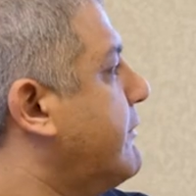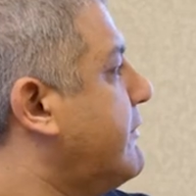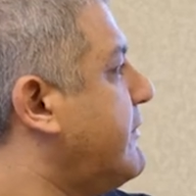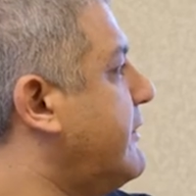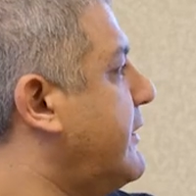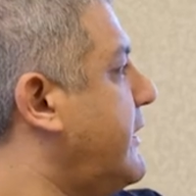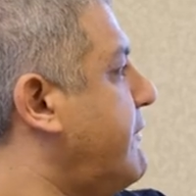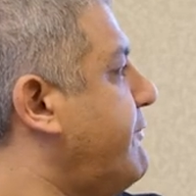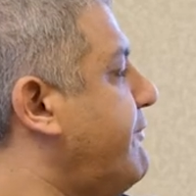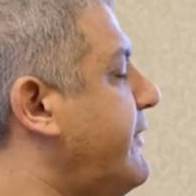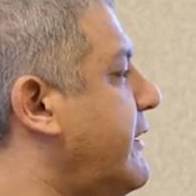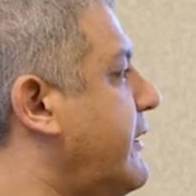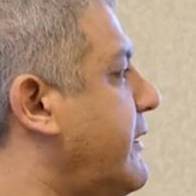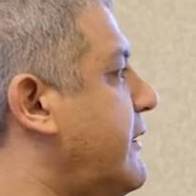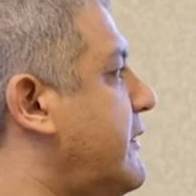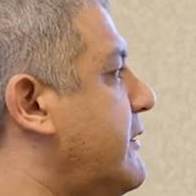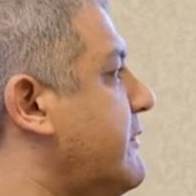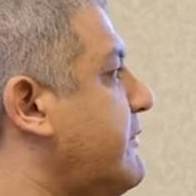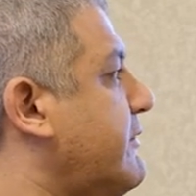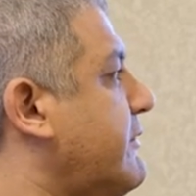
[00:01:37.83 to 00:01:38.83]
Three
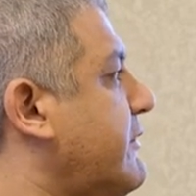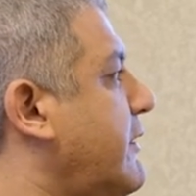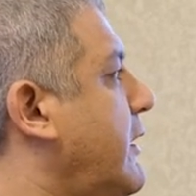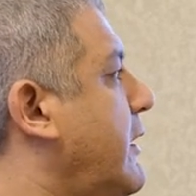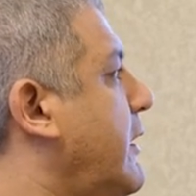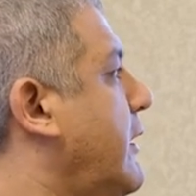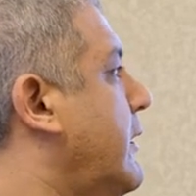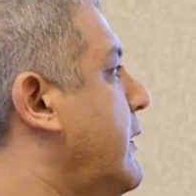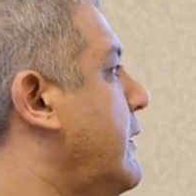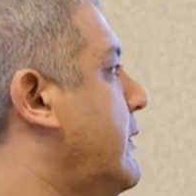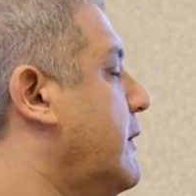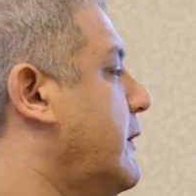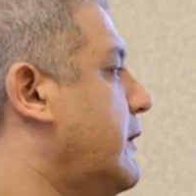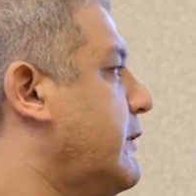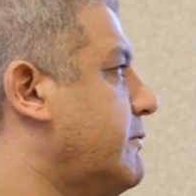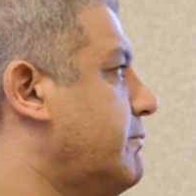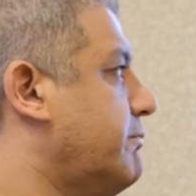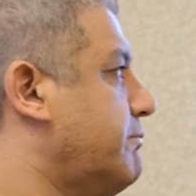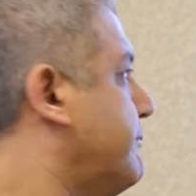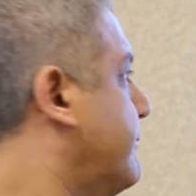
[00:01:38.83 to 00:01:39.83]
fingers
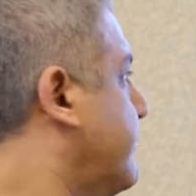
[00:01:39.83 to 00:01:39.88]
in